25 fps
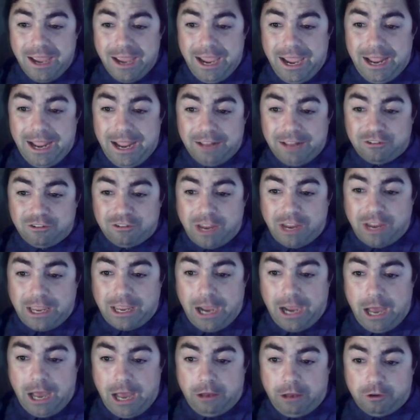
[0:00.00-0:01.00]
And State
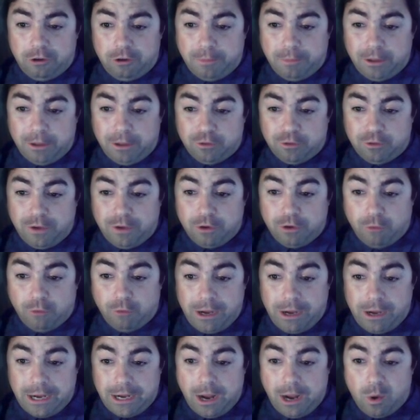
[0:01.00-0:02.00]
College, Pennsylvania
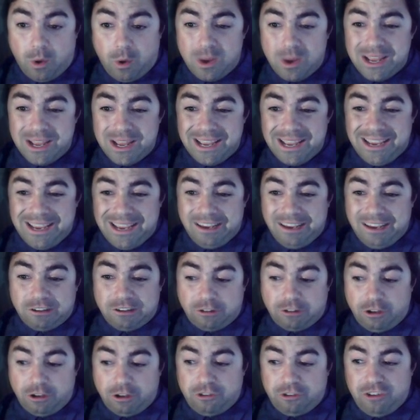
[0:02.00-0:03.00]
right now
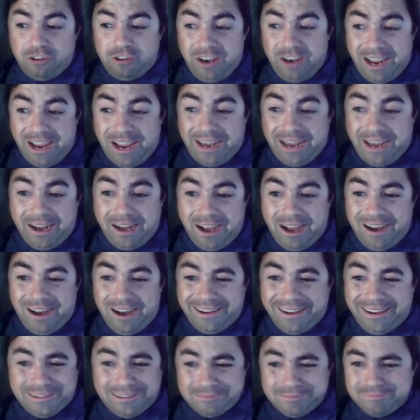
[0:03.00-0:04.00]
is listed at
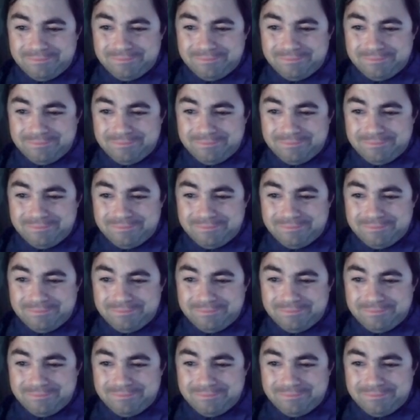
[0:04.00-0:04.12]
high,